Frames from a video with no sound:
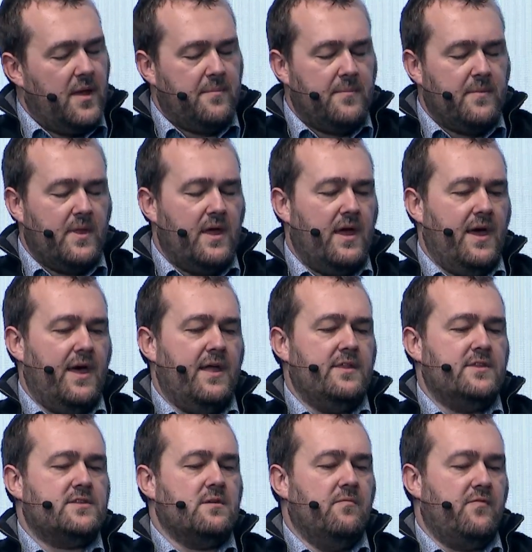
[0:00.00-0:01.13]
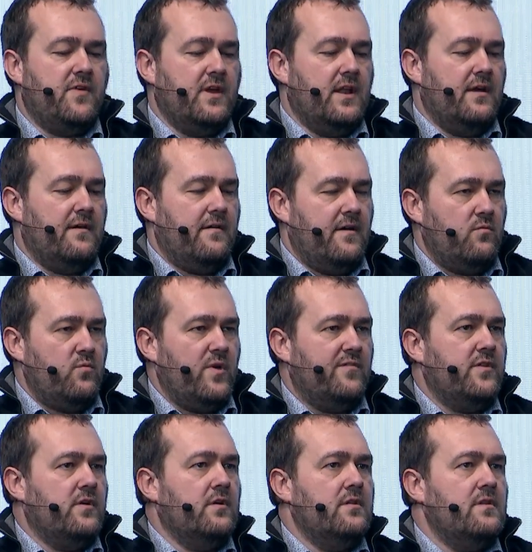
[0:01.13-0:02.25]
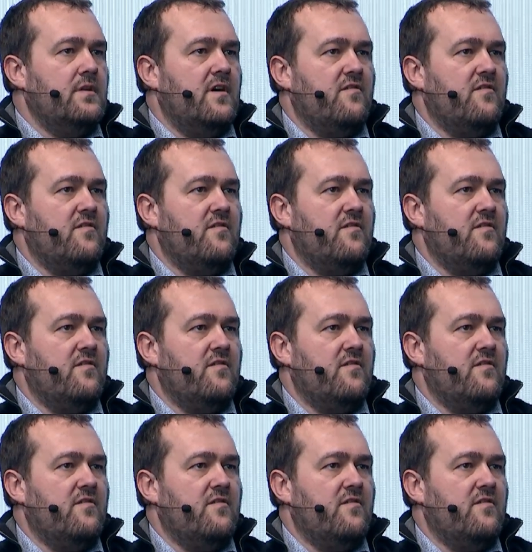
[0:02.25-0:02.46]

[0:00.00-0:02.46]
Yeah. And something like we have done,